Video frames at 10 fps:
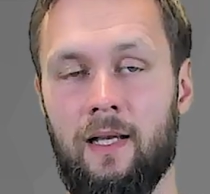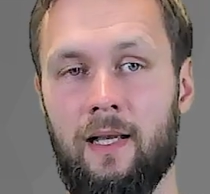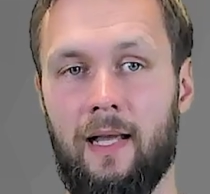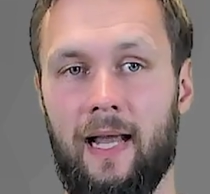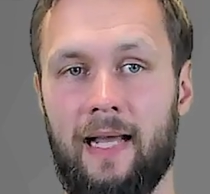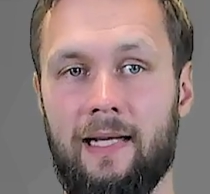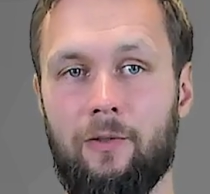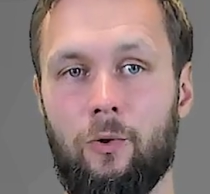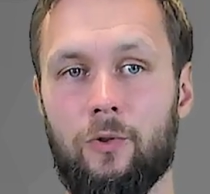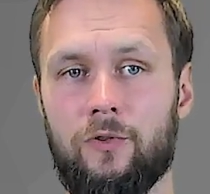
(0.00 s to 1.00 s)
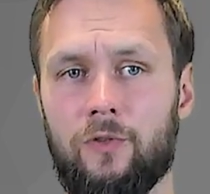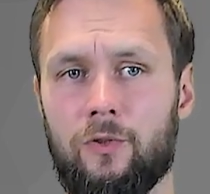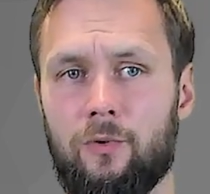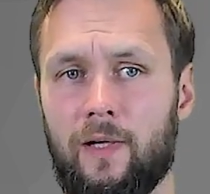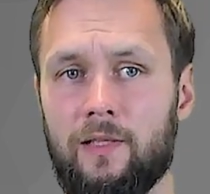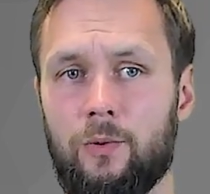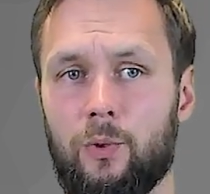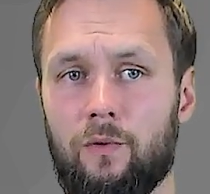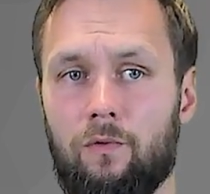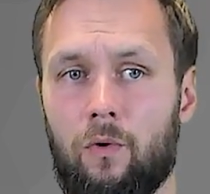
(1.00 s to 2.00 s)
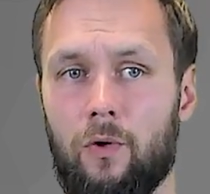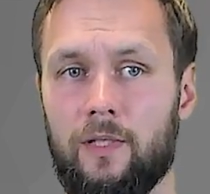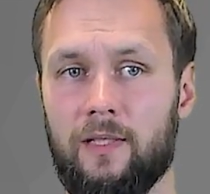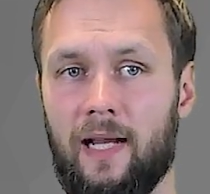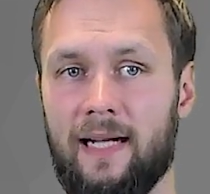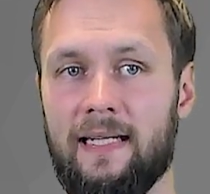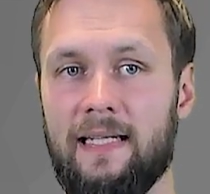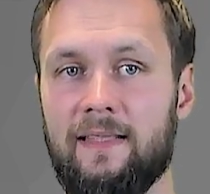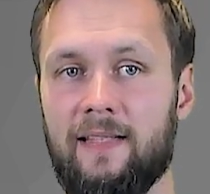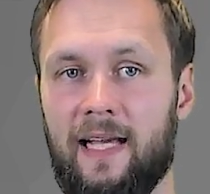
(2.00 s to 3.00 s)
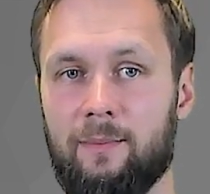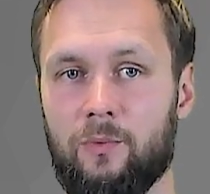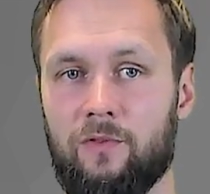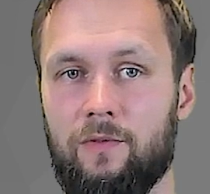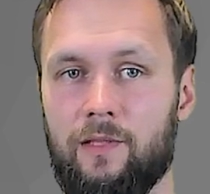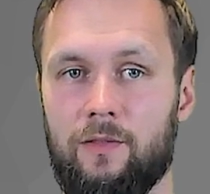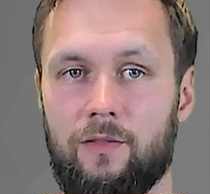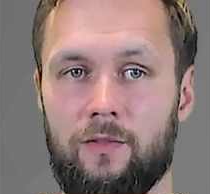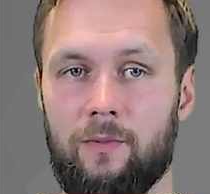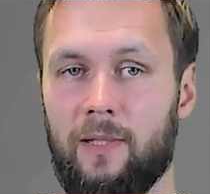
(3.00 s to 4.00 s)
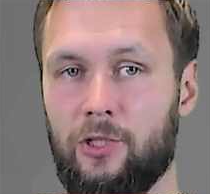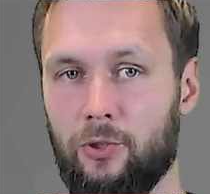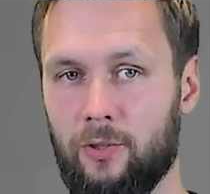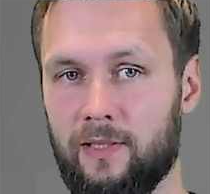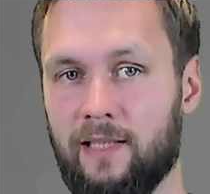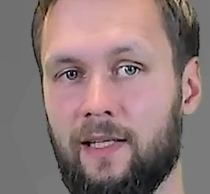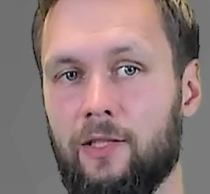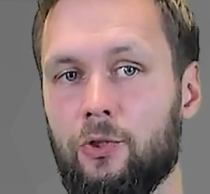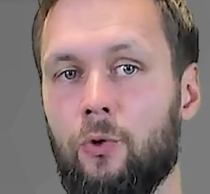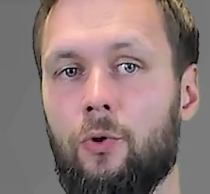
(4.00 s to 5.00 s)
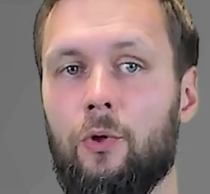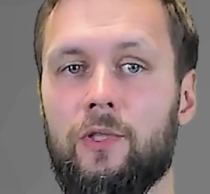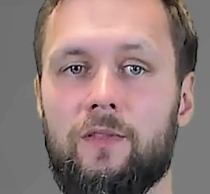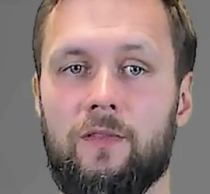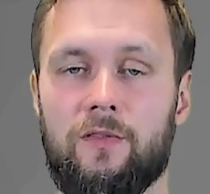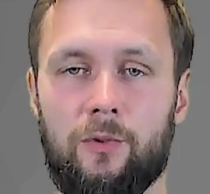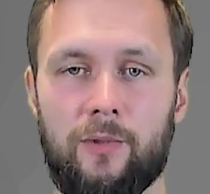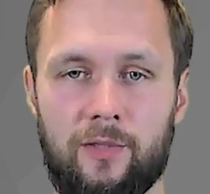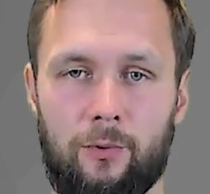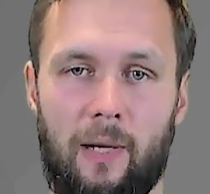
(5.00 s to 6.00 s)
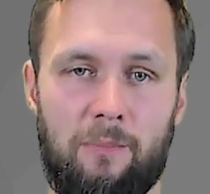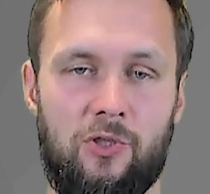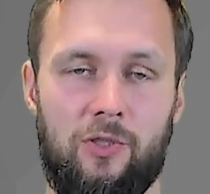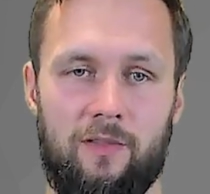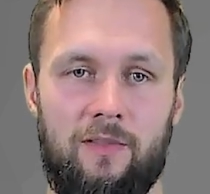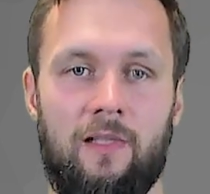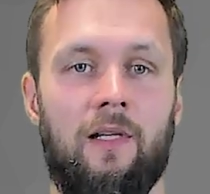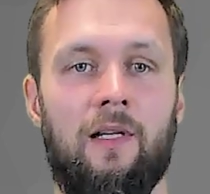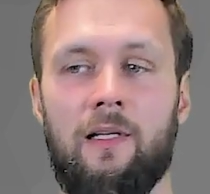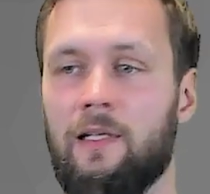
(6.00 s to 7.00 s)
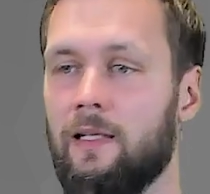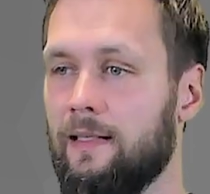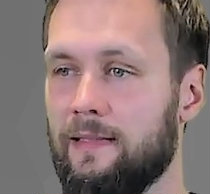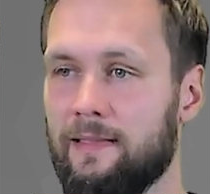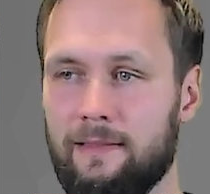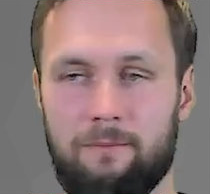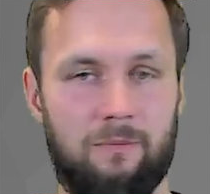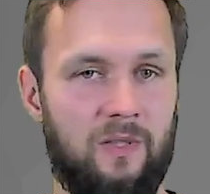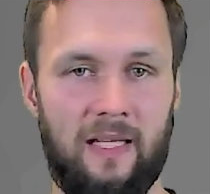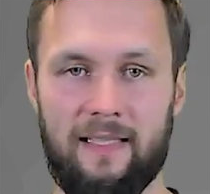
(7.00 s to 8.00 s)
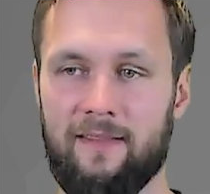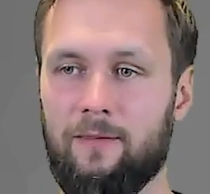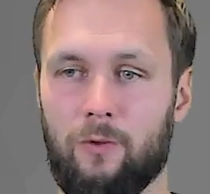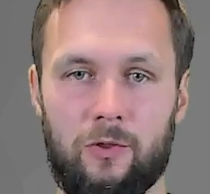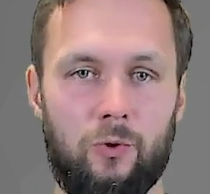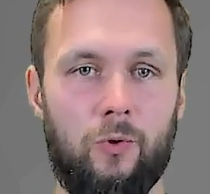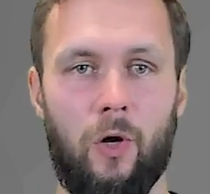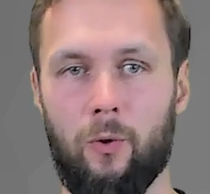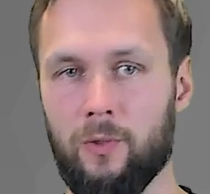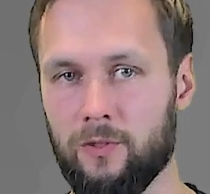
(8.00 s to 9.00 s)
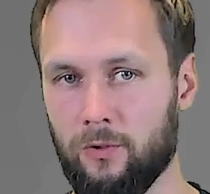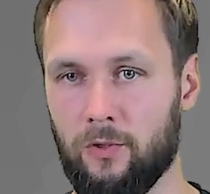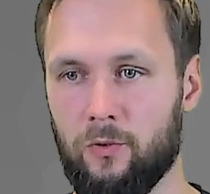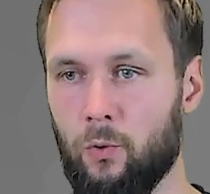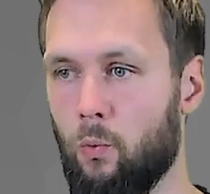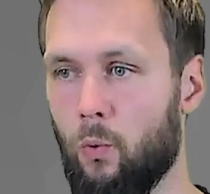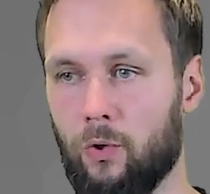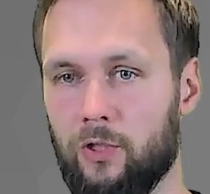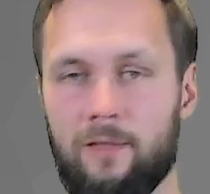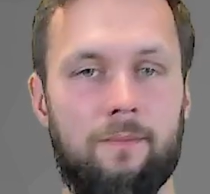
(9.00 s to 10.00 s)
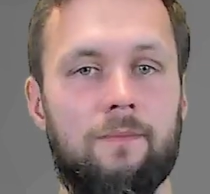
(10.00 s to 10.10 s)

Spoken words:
And also try to avoid an uneasy atmosphere. So make sure that there are no noises, no interruptions, that it's not too cold, not too warm,